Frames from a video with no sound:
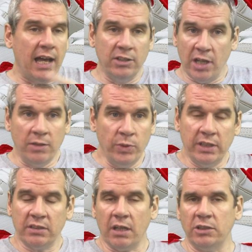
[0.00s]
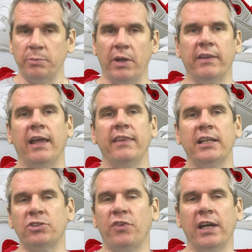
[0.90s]
and we discuss about that.
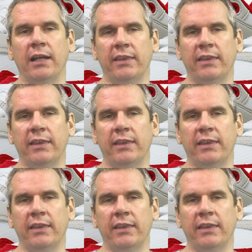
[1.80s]
That's fine.